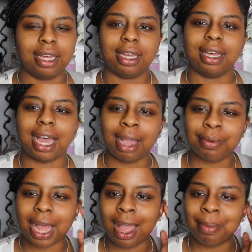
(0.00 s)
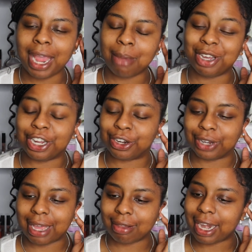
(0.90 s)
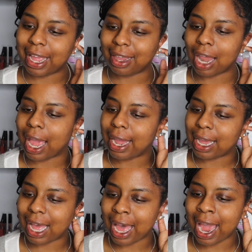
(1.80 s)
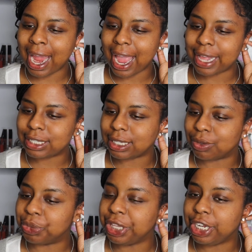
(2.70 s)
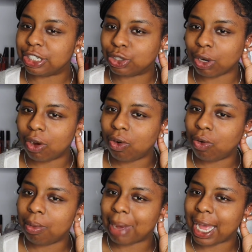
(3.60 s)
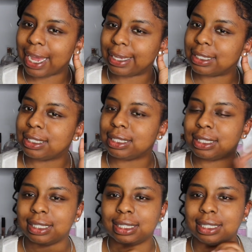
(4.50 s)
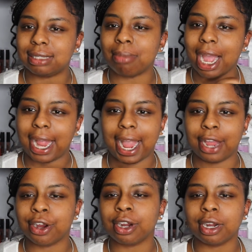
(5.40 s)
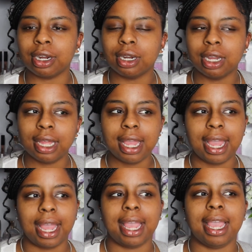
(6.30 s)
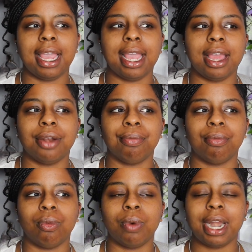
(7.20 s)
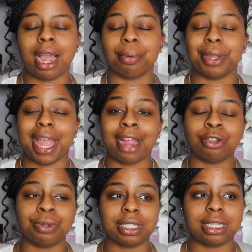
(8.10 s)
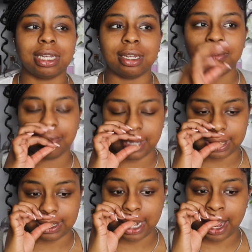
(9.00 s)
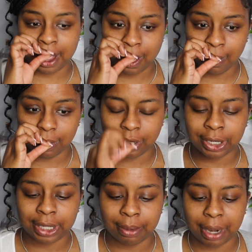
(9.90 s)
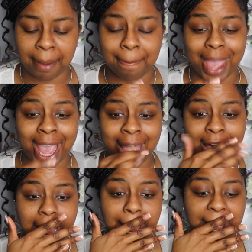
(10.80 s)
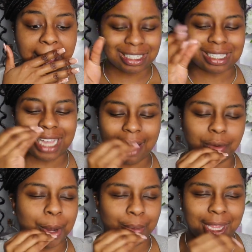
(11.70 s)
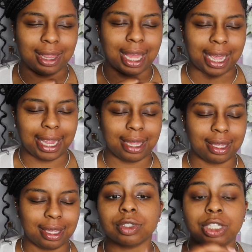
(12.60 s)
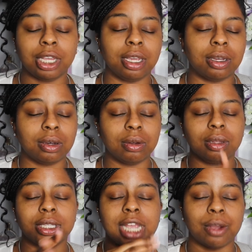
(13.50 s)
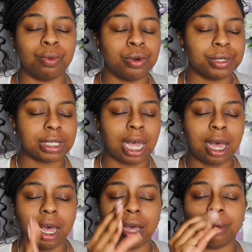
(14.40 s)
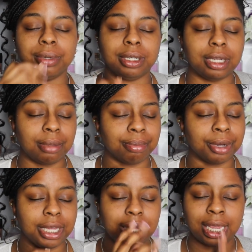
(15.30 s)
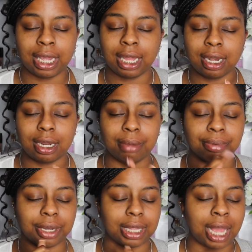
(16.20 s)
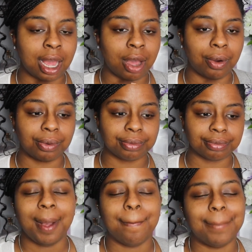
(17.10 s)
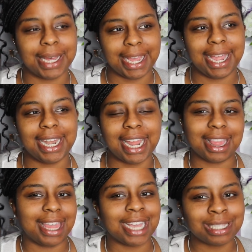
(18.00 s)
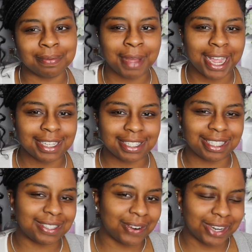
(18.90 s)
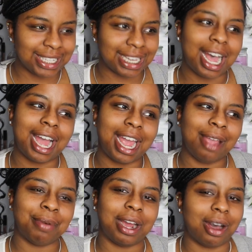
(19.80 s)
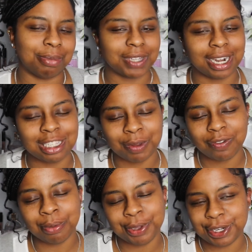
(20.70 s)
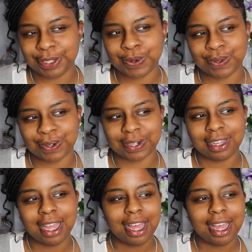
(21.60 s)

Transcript: I, I became a good girl after that. Like I had to really control my my anger and when I react on stuff cause now literally when I'm mad I just have a moment like chill take a saw, deep breathe in deep breathe out but that's my story time when I almost got expelled from beauty school